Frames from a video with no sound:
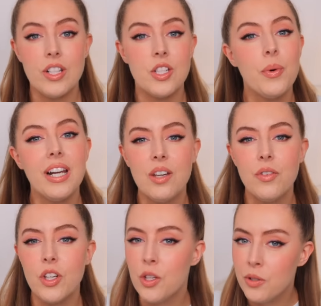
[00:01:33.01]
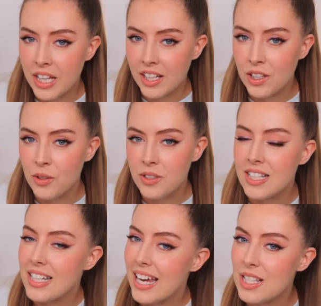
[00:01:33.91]
I just want to give a huge thank you to
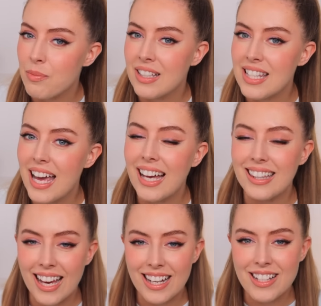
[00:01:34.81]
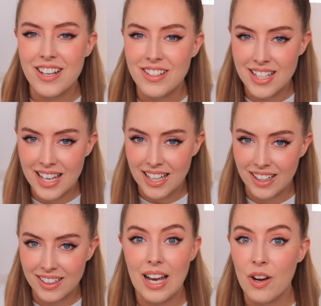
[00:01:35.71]
today's sponsor, and that is Hunt A
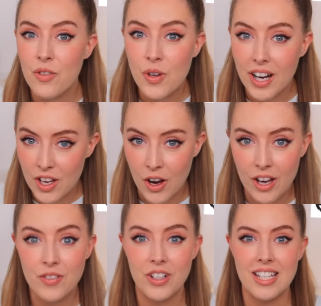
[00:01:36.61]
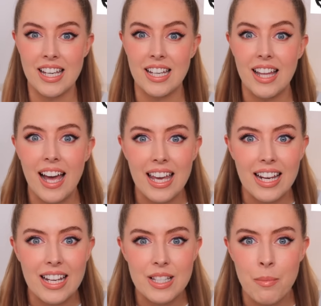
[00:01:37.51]
Killer. Now, have you guys heard of Hunt A Killer?
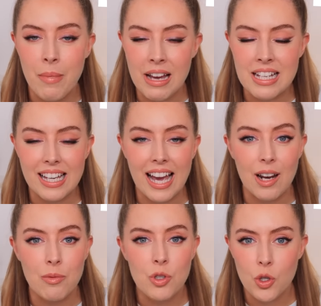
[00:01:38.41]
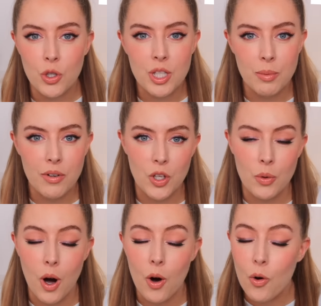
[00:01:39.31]
It is amazing, and I'm sure some of
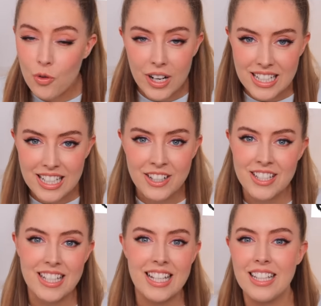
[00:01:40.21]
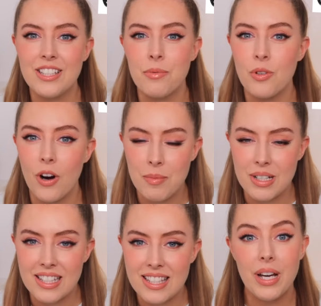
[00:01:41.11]
you are already Hunt A Killer
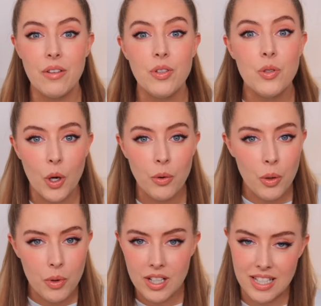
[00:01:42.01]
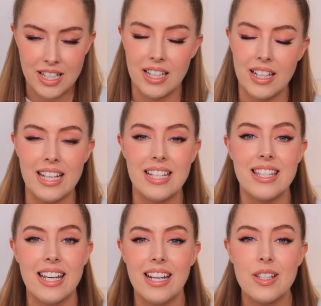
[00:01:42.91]
subscribers. But if you don't know what Hunt A Killer is,
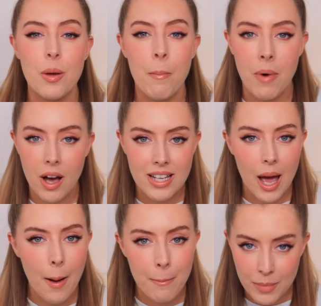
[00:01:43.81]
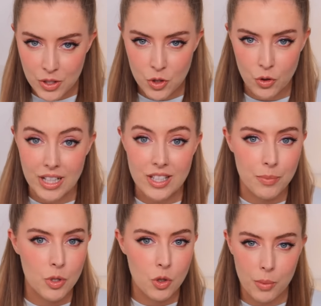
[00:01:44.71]
it is a murder mystery
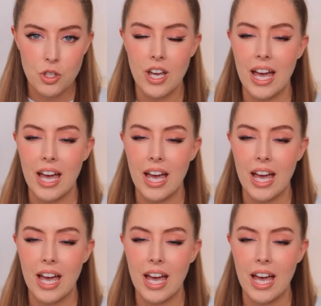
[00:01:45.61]
subscription